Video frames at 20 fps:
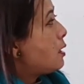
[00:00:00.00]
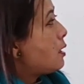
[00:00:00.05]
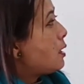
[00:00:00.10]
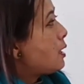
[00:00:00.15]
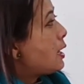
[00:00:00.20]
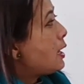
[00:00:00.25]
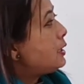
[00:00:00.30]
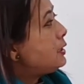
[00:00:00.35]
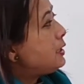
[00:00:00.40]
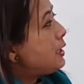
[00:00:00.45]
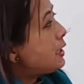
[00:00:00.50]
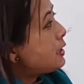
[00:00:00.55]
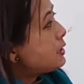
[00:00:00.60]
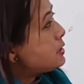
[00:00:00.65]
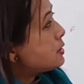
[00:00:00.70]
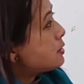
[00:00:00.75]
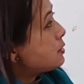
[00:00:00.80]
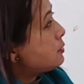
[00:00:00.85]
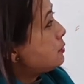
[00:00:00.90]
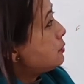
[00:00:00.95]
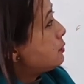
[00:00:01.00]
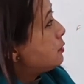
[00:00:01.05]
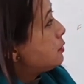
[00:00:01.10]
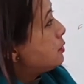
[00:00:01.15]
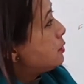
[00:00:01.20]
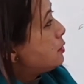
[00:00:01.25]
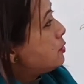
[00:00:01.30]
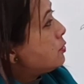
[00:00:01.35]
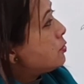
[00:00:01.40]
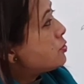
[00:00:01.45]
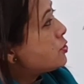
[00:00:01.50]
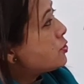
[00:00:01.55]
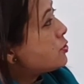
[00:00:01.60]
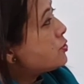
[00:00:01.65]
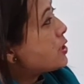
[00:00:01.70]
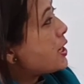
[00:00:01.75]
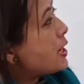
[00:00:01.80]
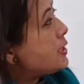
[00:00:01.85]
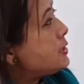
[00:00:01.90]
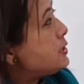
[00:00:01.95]
and later the
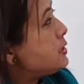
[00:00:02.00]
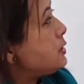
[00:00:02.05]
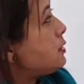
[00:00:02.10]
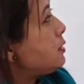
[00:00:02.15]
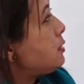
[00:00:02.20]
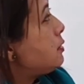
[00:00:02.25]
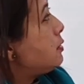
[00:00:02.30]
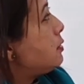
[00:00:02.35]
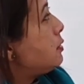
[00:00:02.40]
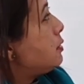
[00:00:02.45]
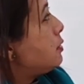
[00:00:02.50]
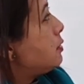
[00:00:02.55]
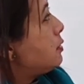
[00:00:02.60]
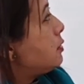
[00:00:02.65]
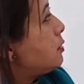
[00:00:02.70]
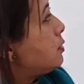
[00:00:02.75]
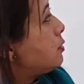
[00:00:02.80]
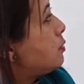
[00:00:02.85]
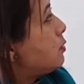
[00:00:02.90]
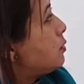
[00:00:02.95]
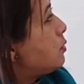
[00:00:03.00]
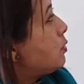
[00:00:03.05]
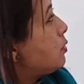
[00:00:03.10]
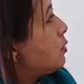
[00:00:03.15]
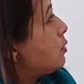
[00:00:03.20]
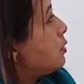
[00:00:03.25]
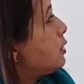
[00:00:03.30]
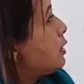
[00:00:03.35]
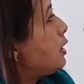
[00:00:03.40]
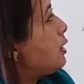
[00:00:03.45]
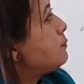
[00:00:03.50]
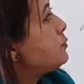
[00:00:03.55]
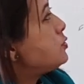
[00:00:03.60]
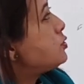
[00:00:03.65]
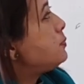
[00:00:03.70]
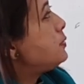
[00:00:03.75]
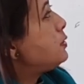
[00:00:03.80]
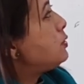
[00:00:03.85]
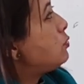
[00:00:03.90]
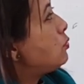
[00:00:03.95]
society came to
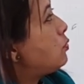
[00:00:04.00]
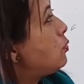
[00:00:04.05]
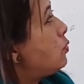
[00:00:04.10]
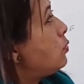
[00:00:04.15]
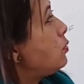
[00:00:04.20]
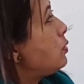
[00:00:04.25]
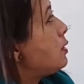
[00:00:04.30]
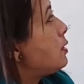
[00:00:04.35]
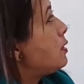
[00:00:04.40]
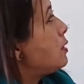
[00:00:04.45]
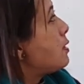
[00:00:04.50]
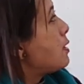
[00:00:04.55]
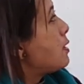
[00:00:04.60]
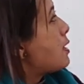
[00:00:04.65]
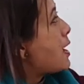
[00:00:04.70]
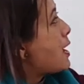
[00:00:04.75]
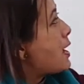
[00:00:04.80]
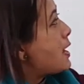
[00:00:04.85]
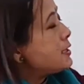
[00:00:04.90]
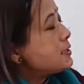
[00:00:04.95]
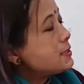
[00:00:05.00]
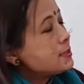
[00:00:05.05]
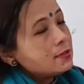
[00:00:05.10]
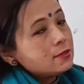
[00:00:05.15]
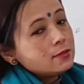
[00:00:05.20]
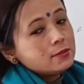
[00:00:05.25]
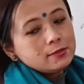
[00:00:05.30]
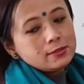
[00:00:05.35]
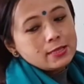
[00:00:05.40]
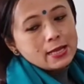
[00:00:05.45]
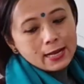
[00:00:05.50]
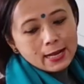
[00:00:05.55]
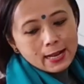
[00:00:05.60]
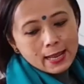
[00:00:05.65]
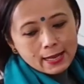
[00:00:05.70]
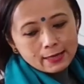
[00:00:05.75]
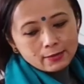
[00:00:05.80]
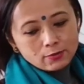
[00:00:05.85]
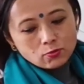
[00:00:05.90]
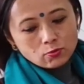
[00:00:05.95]
be known as the
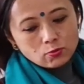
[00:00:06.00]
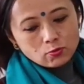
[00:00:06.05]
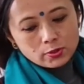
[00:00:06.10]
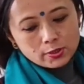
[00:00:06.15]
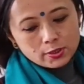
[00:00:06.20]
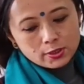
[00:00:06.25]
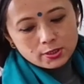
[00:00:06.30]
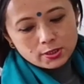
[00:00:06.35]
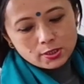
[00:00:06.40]
Landholders